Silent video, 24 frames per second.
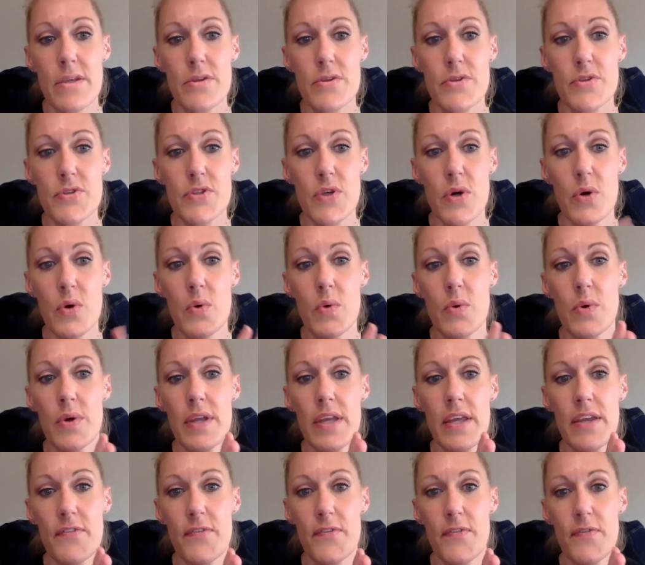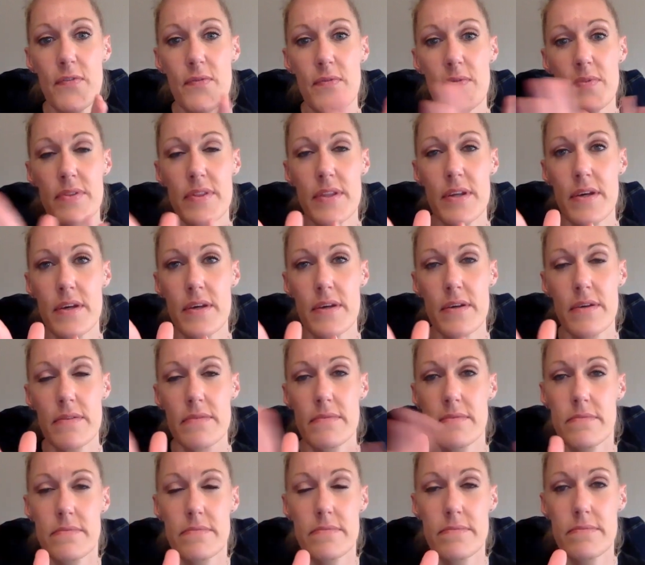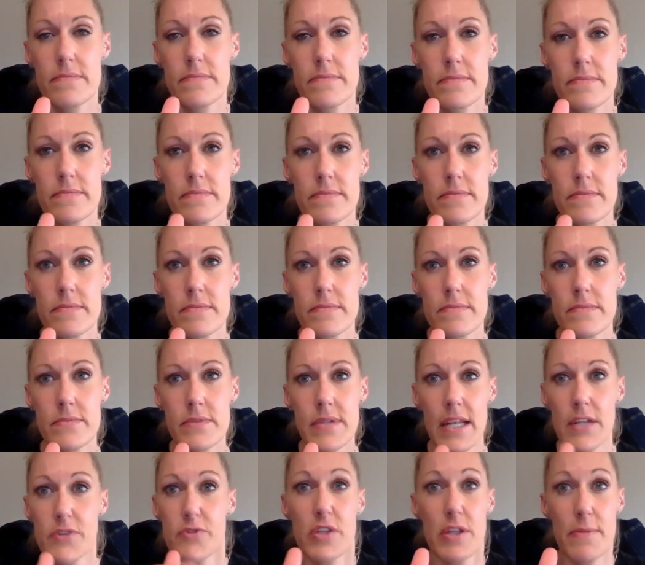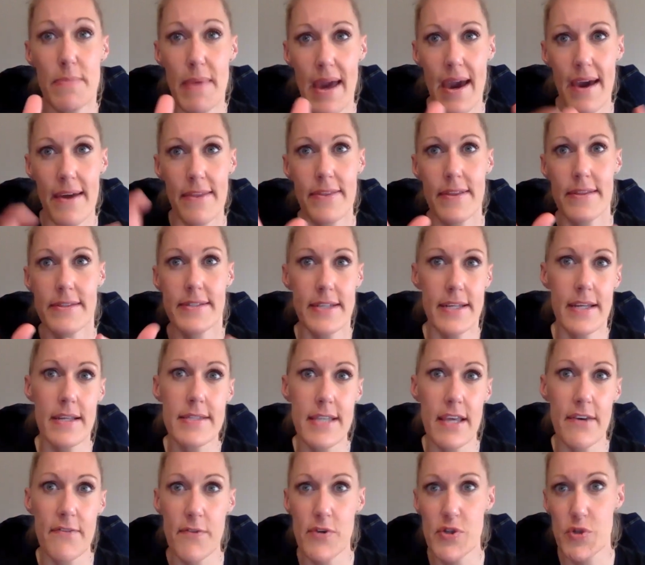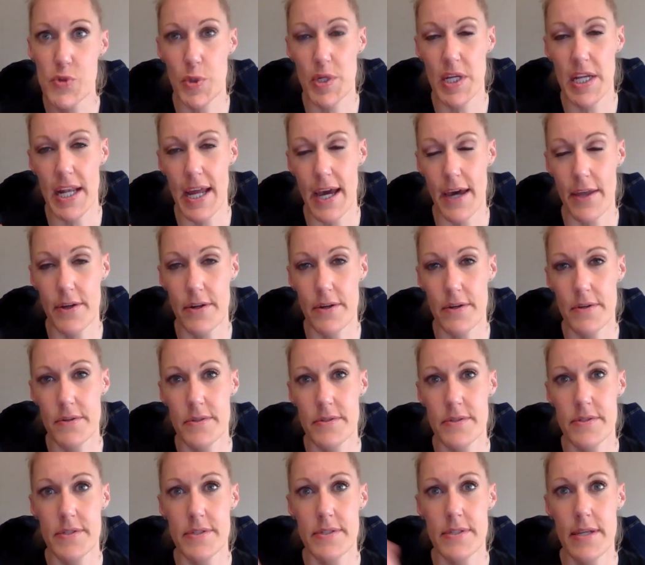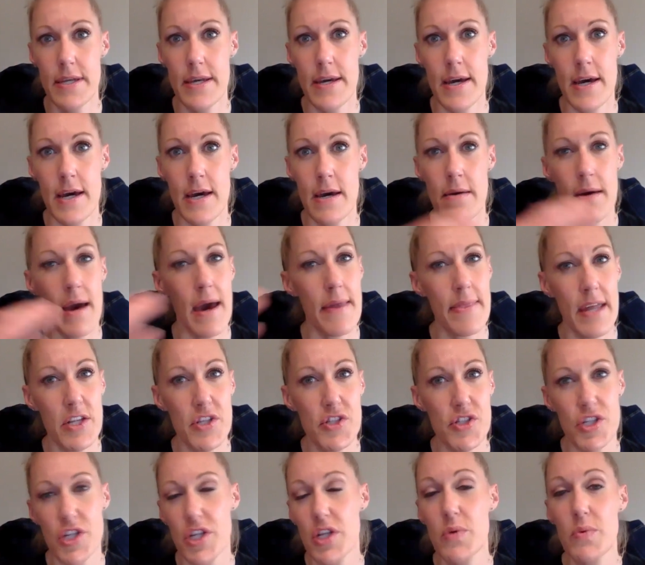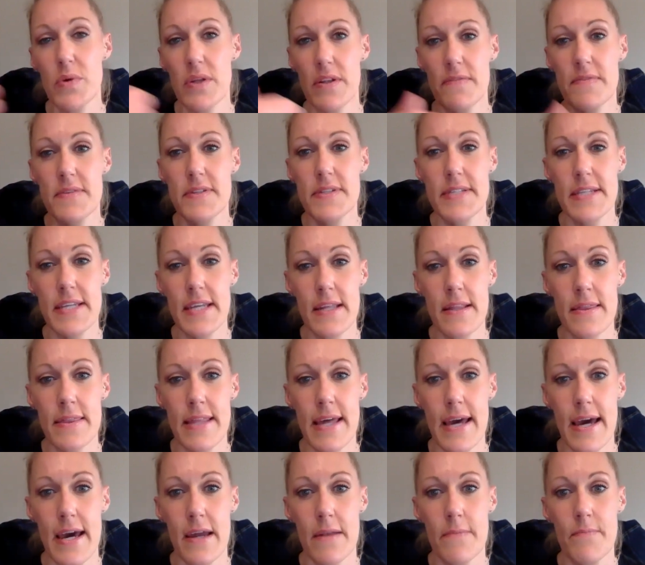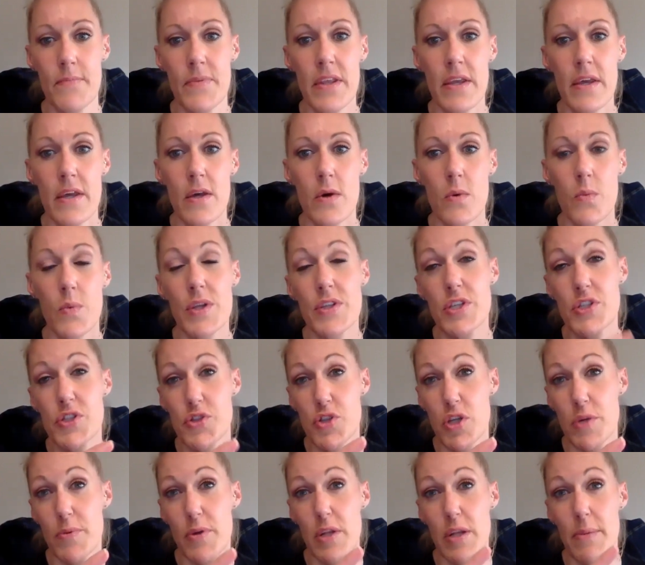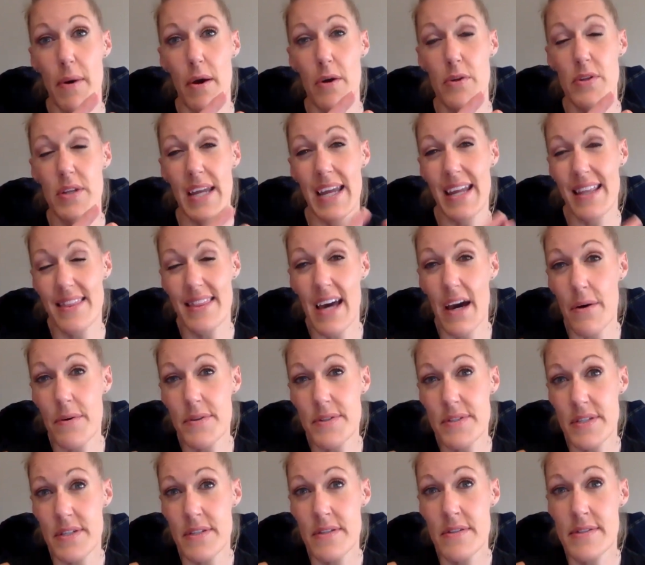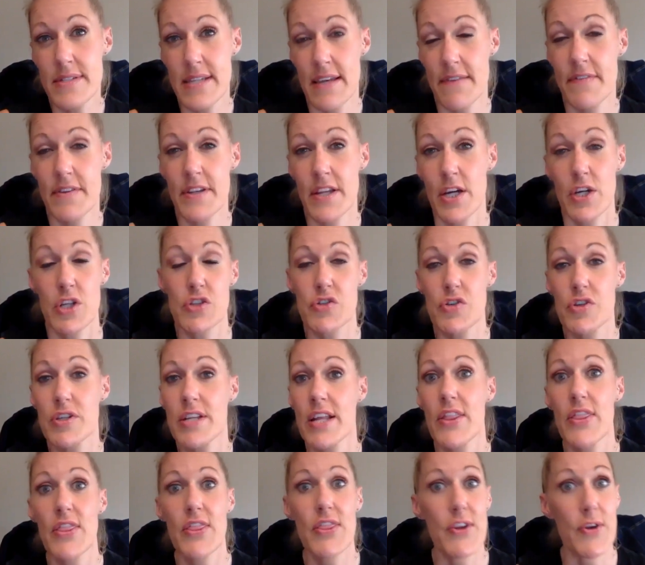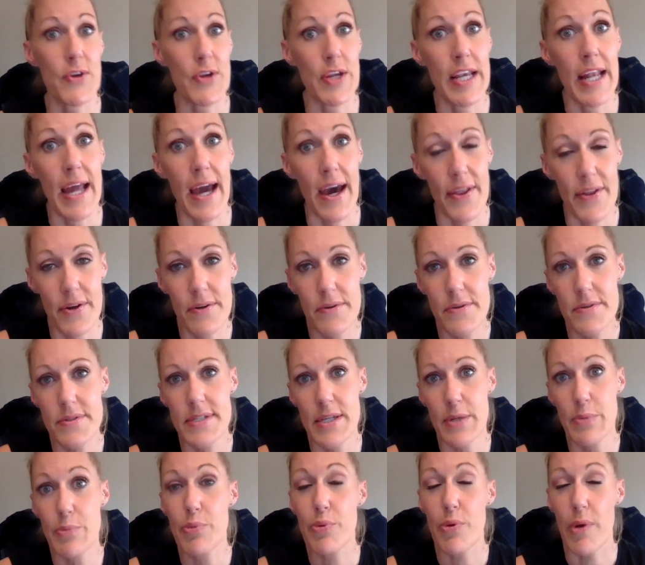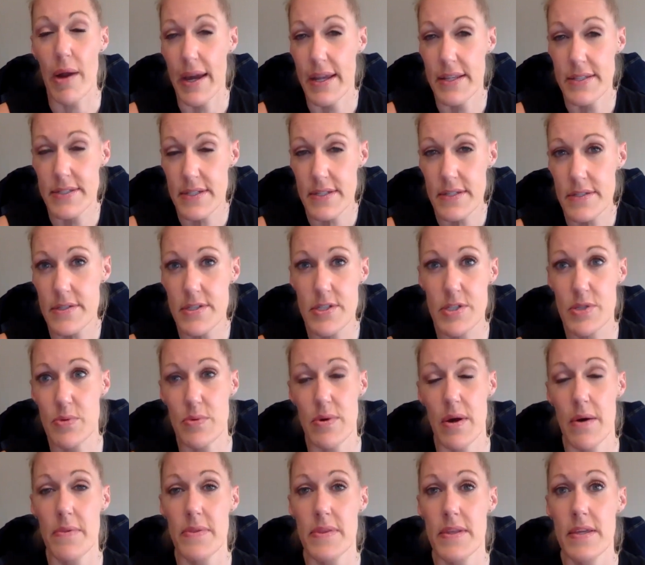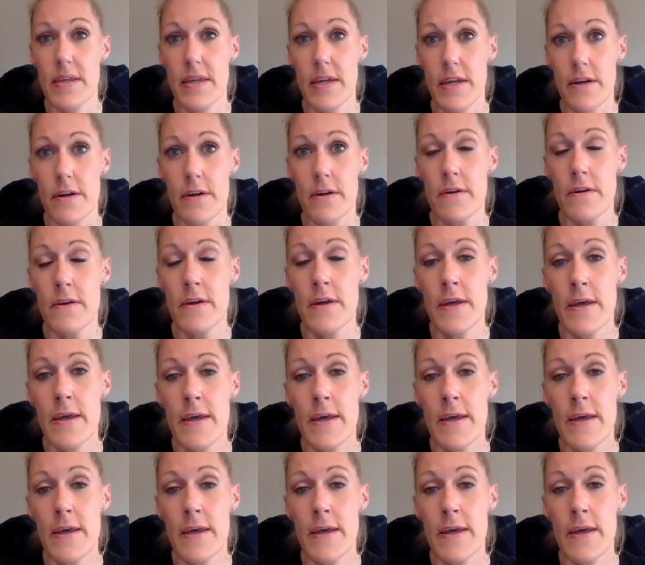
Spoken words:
So if the kind of do the math, the tickets sell for $20. On that sheet, you would have seen that we distribute about $8,730 in prizes throughout the year.